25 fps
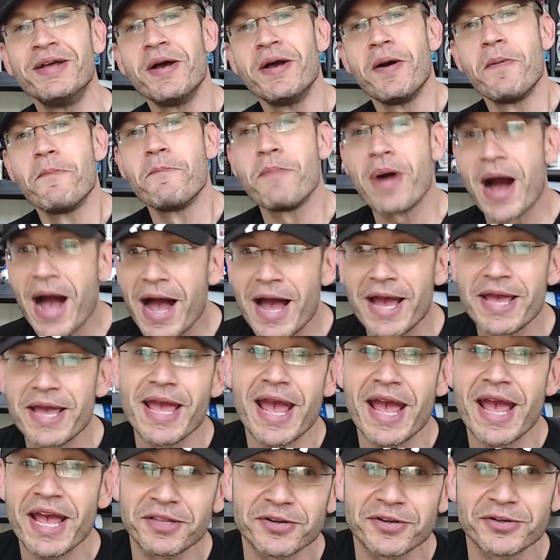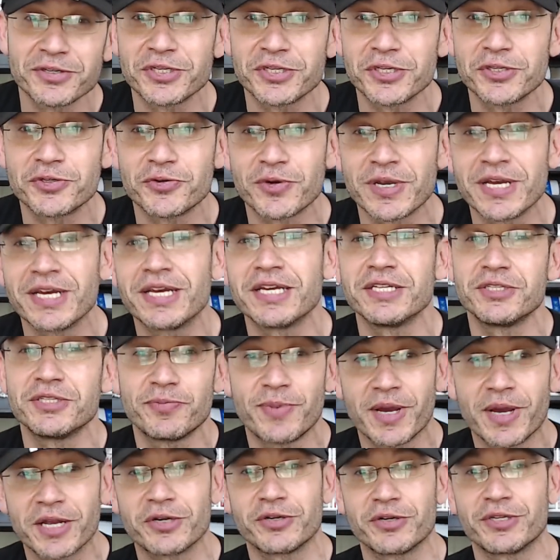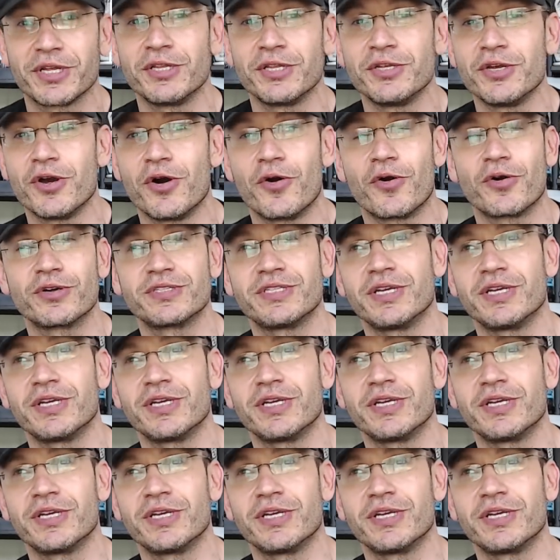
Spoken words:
My energy drink is better than yours,